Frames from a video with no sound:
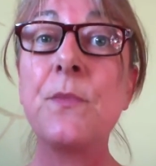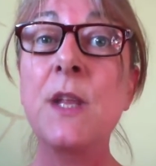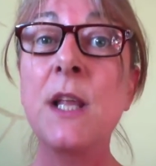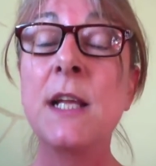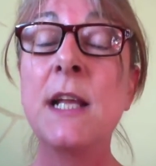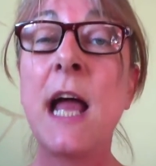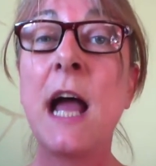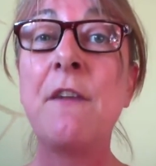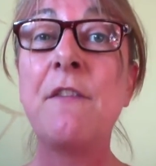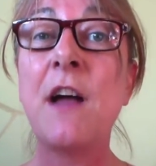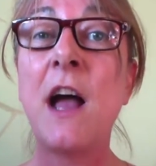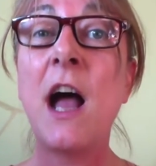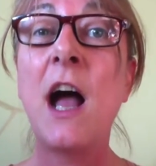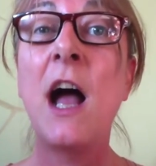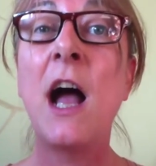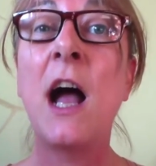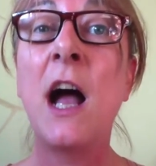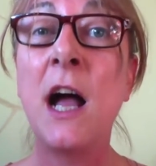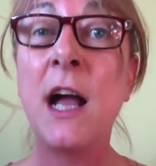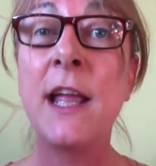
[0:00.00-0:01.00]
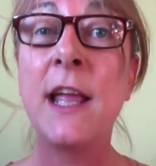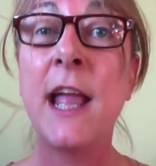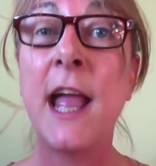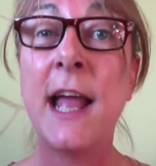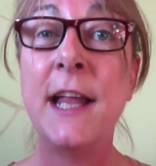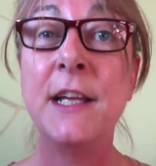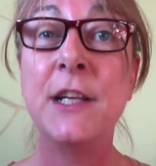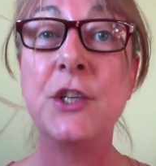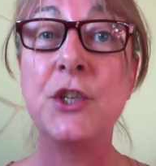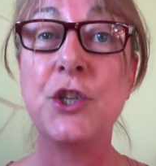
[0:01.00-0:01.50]
and have a high
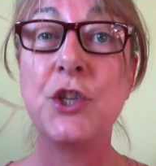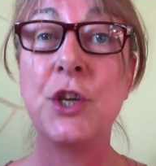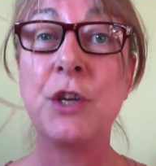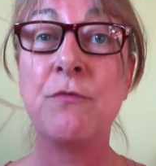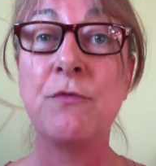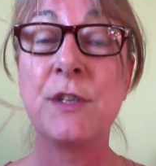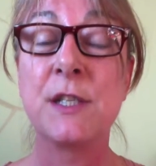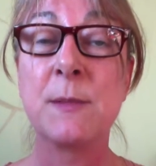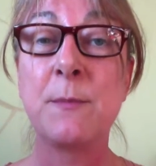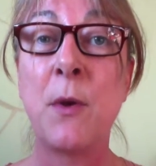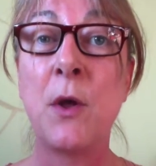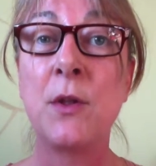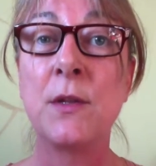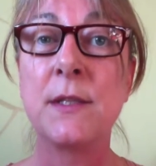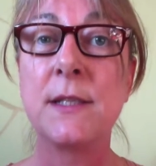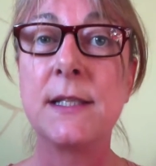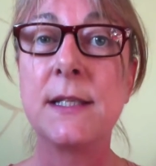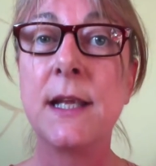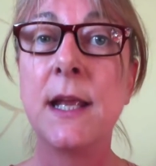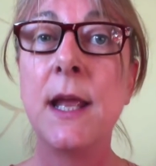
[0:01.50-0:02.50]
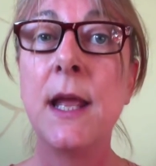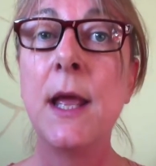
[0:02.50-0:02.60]
energy response,